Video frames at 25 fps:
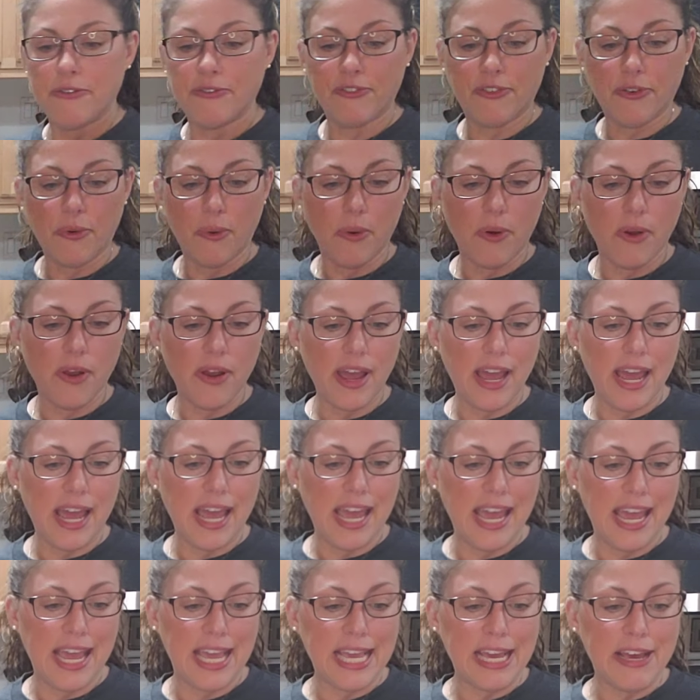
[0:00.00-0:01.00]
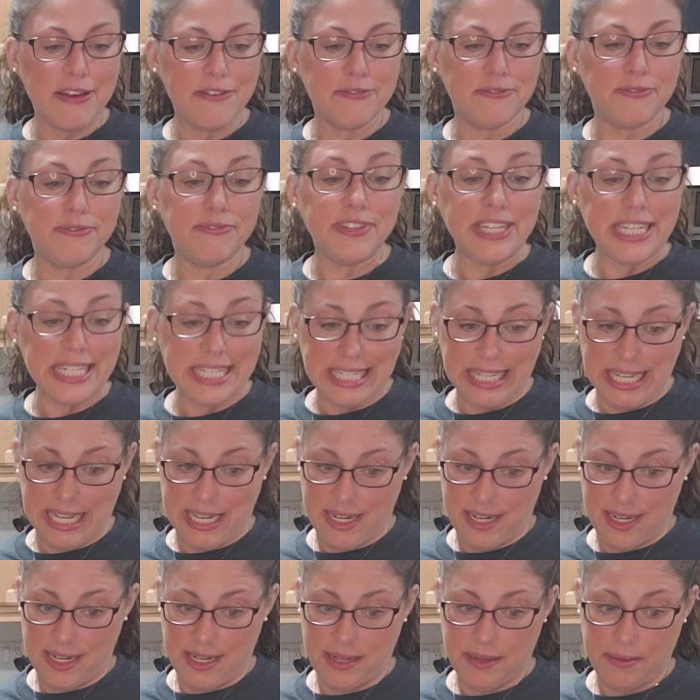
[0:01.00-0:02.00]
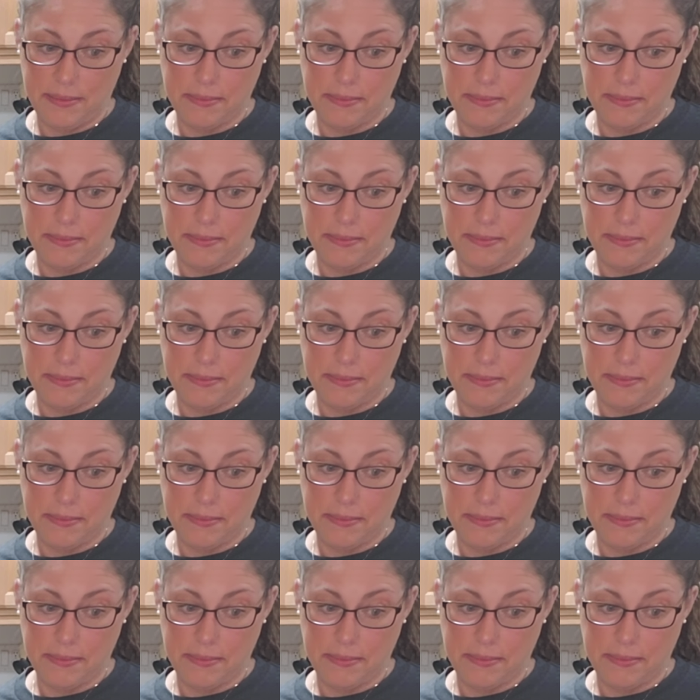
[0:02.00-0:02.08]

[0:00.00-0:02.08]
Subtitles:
for a vegan